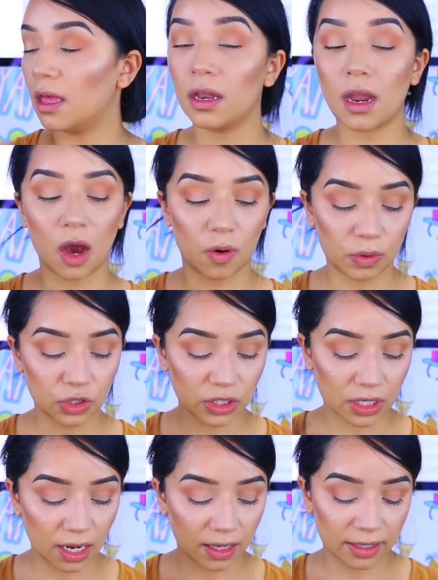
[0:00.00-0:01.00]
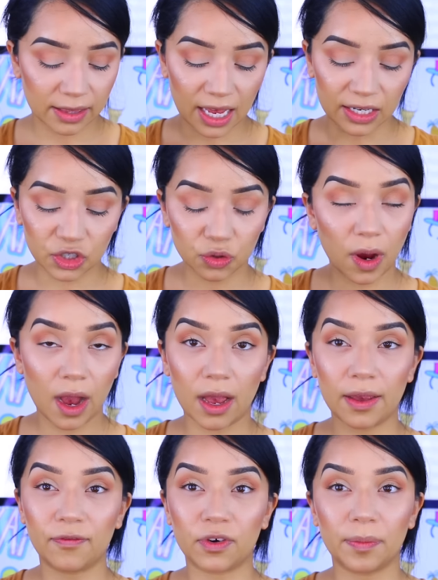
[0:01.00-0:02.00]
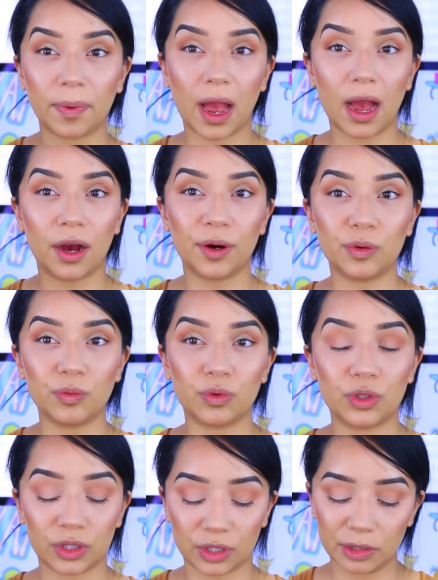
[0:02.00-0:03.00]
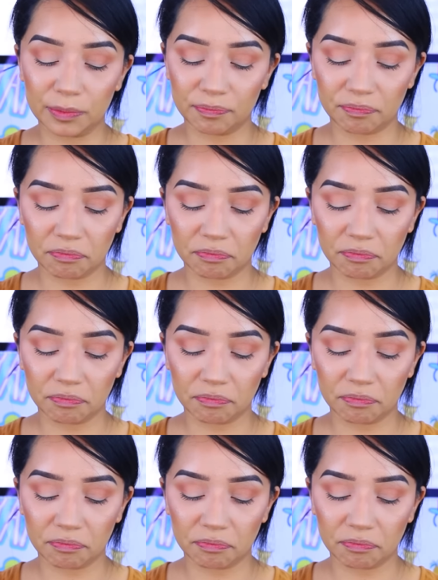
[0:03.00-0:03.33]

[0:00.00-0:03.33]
Now we're just gonna let that dry for about